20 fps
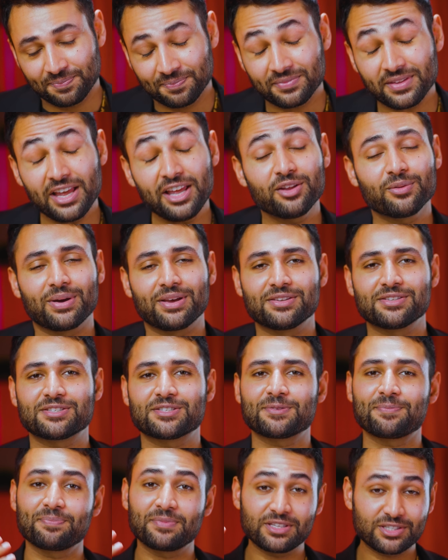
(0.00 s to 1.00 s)
Anyways,
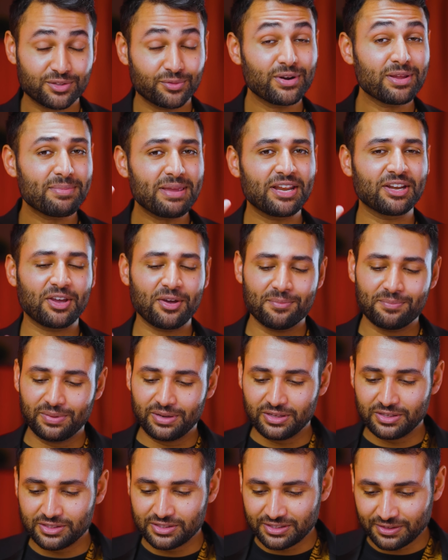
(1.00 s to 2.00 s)
there's three main
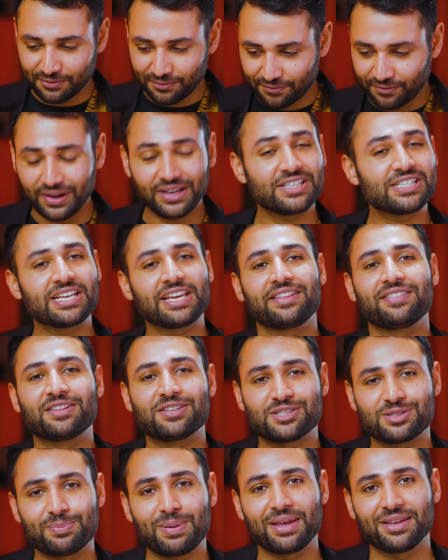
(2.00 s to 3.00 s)
companies fighting in this
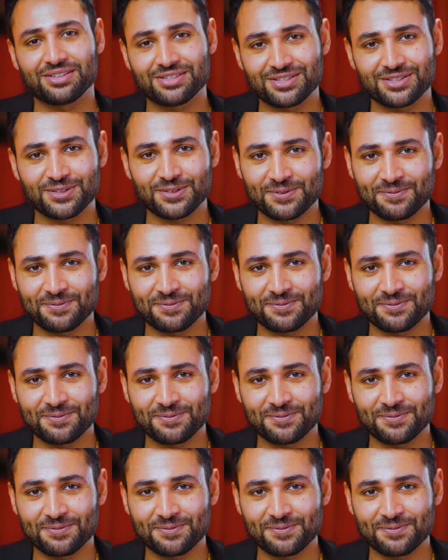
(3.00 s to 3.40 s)
space.